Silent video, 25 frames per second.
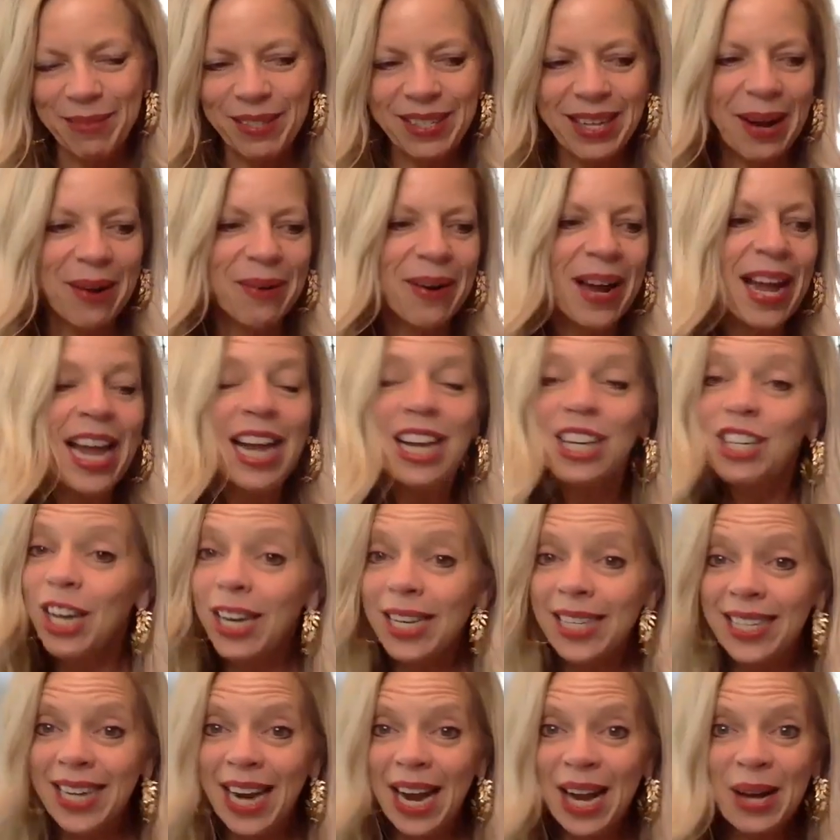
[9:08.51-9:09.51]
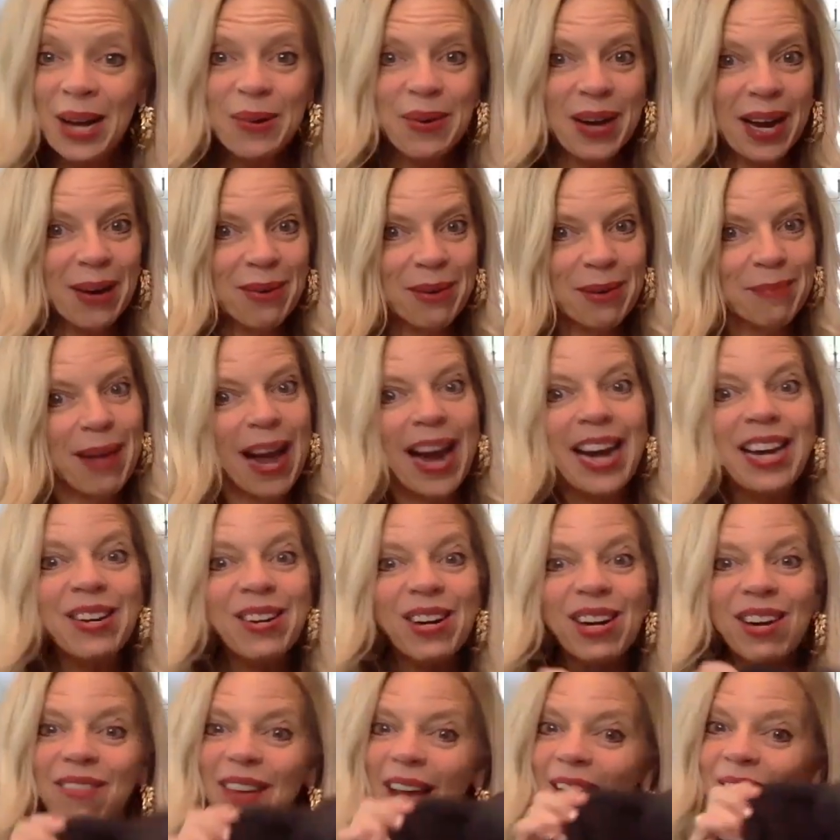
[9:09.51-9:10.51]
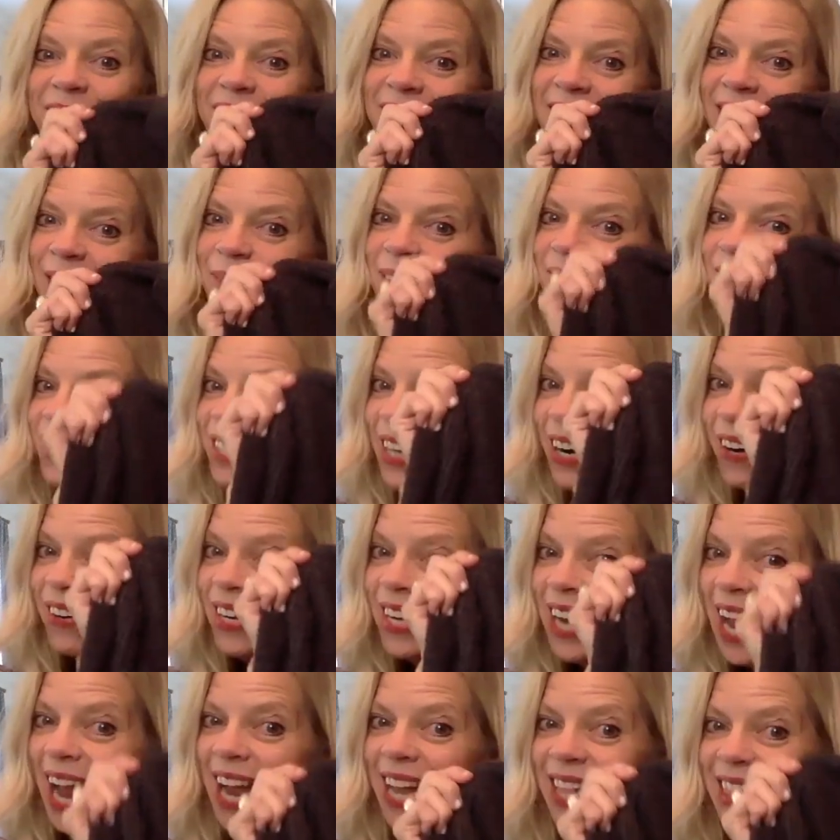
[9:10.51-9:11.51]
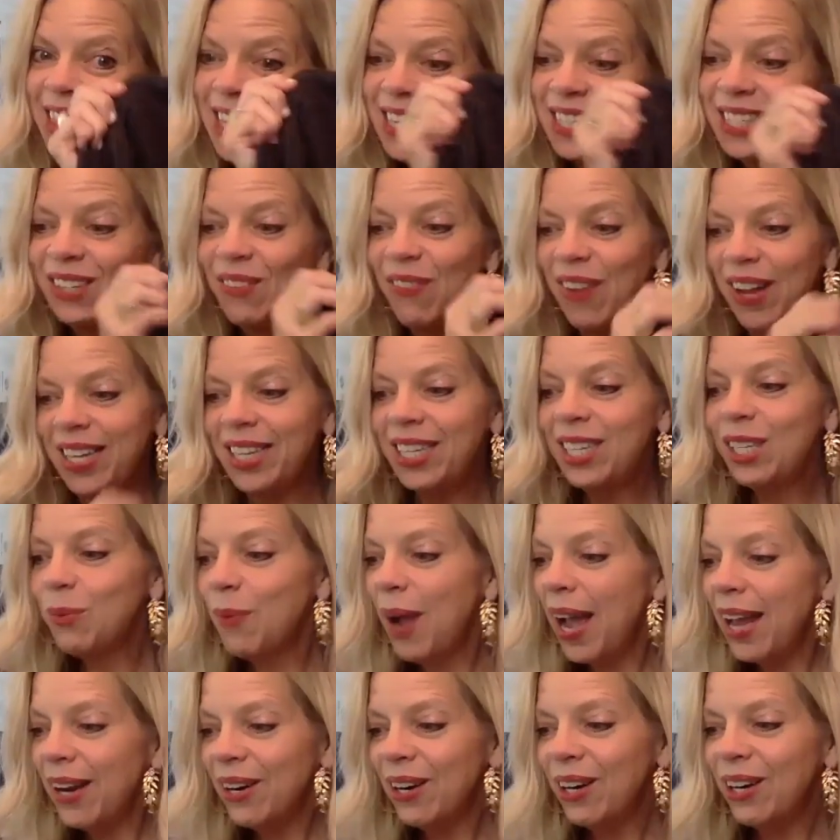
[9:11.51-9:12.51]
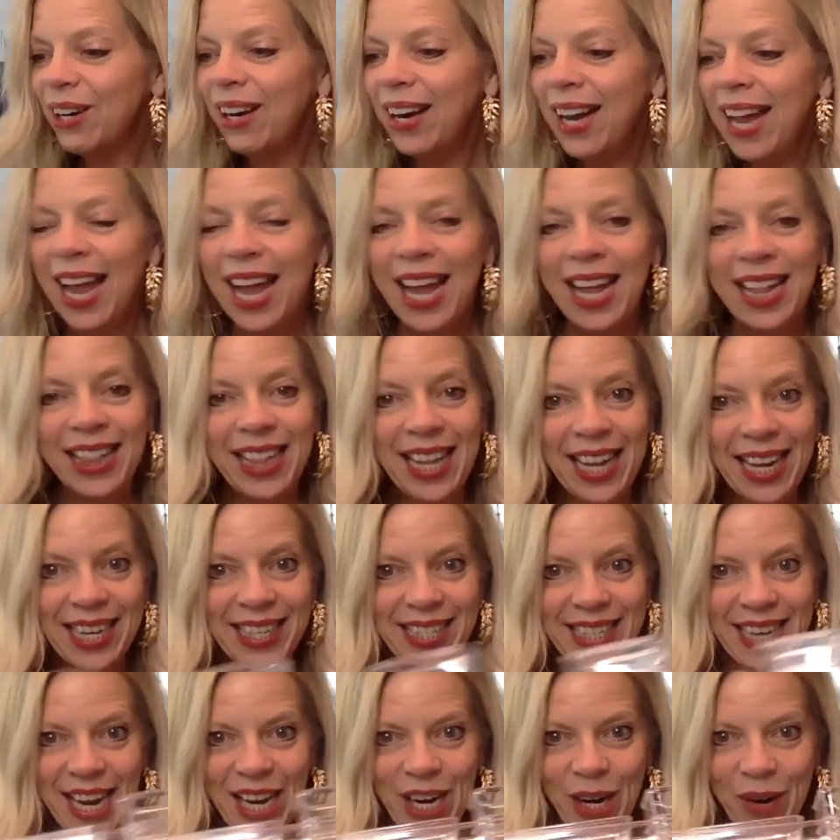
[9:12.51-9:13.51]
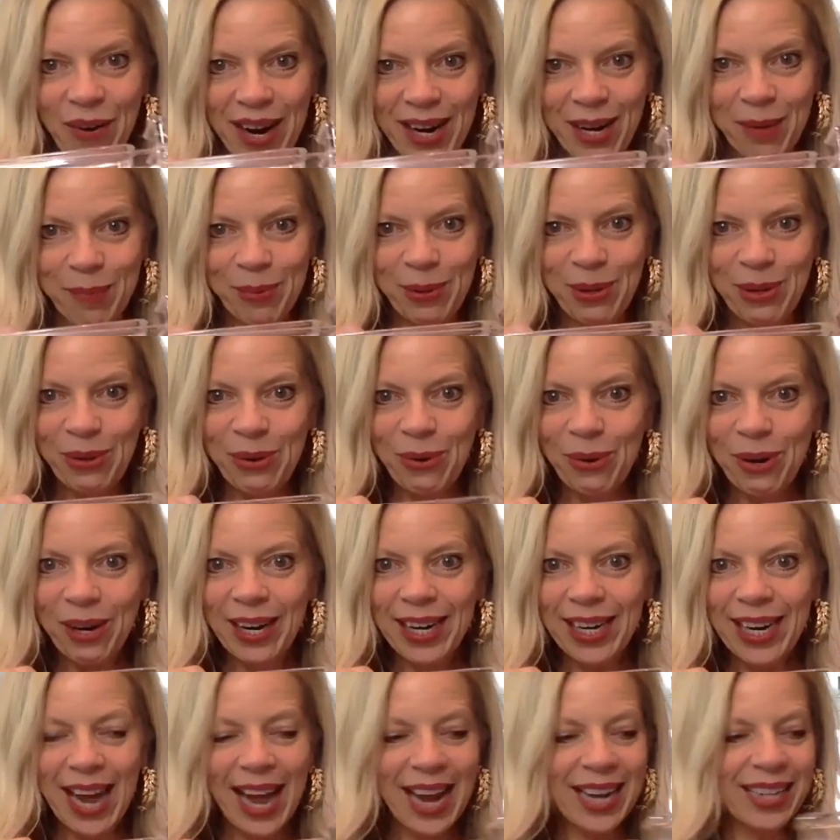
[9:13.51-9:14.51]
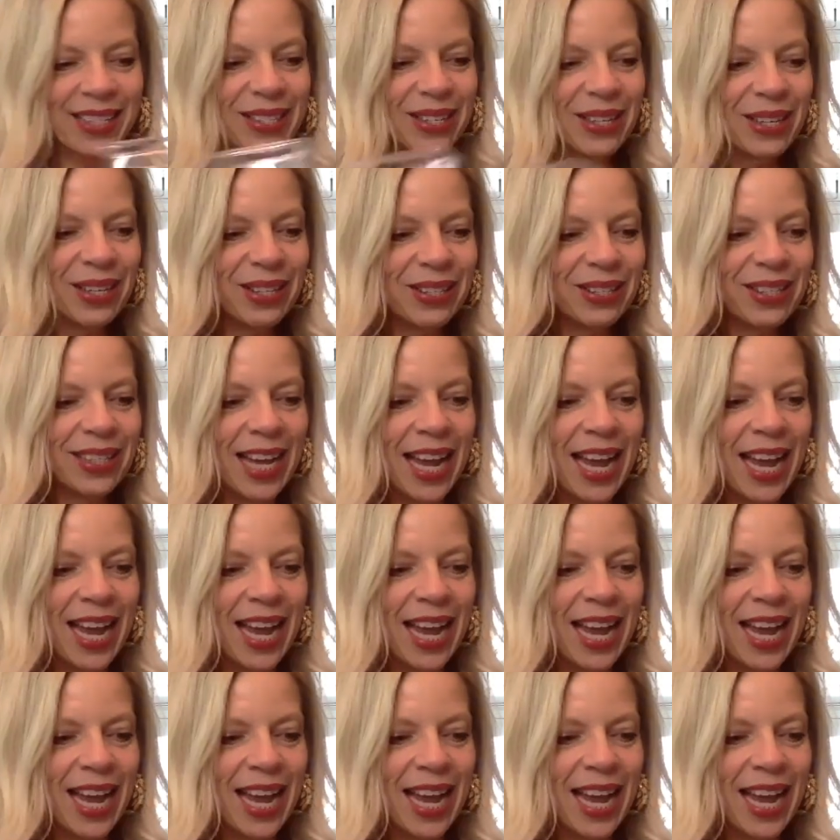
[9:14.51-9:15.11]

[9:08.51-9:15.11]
So just a quick reminder of everything we've shared today, this fun sweater, these incredible organizers,